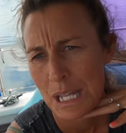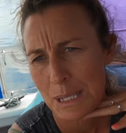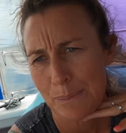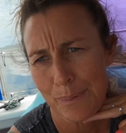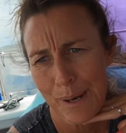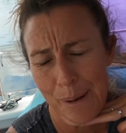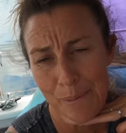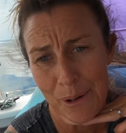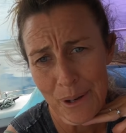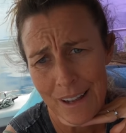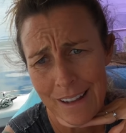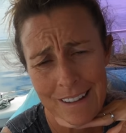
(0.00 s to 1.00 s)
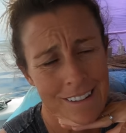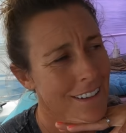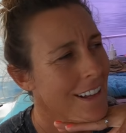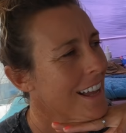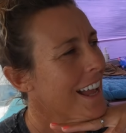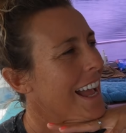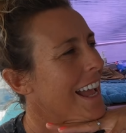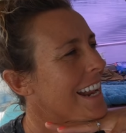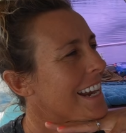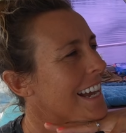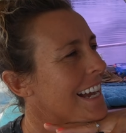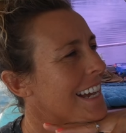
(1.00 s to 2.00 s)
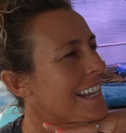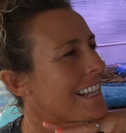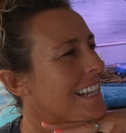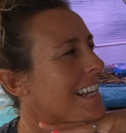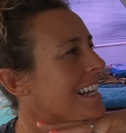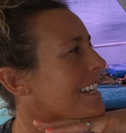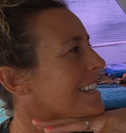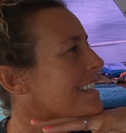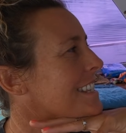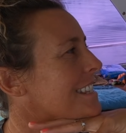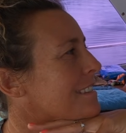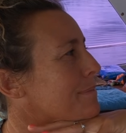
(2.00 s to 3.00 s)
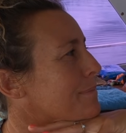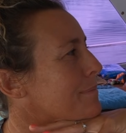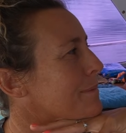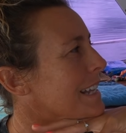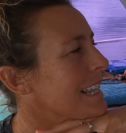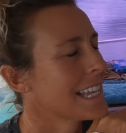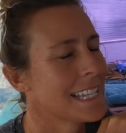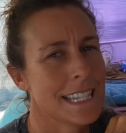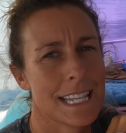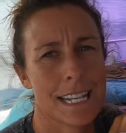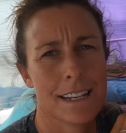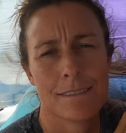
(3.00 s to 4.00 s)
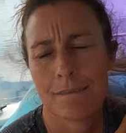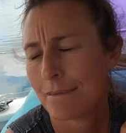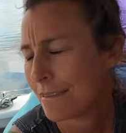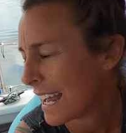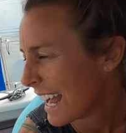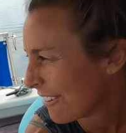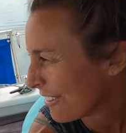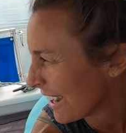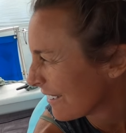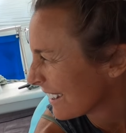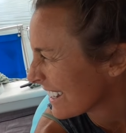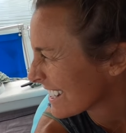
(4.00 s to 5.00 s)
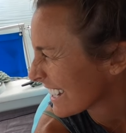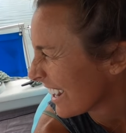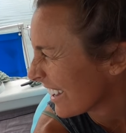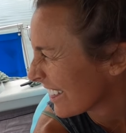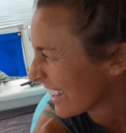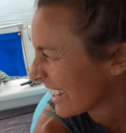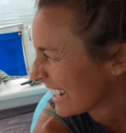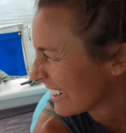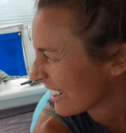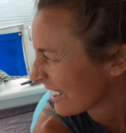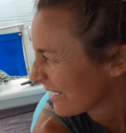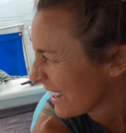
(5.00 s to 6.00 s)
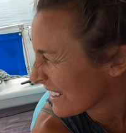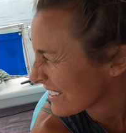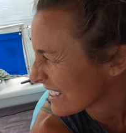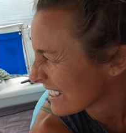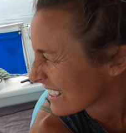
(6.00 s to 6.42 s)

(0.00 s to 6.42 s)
It's brown water and uh, yeah, it's, we're less than, how far we got to go? 30 nautical miles?